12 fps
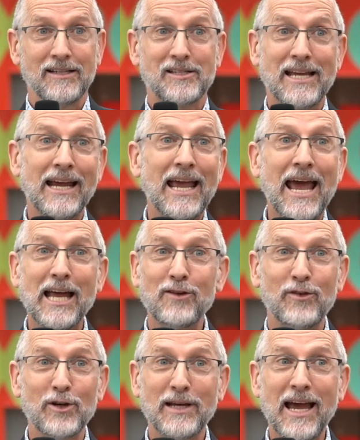Staying ahead
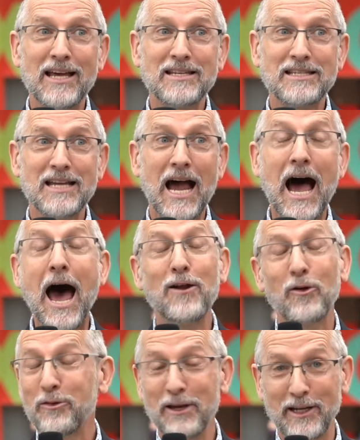of your guests, I
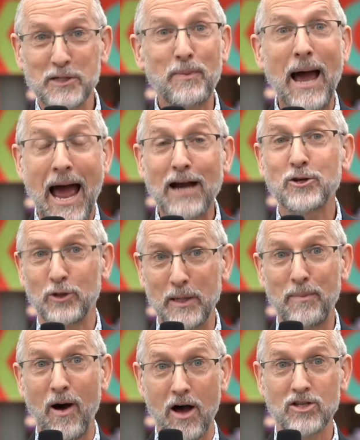don't think it's actually
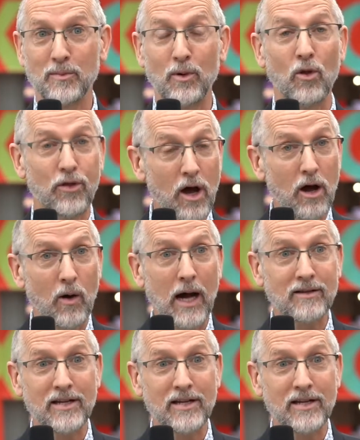possible. Though, I'll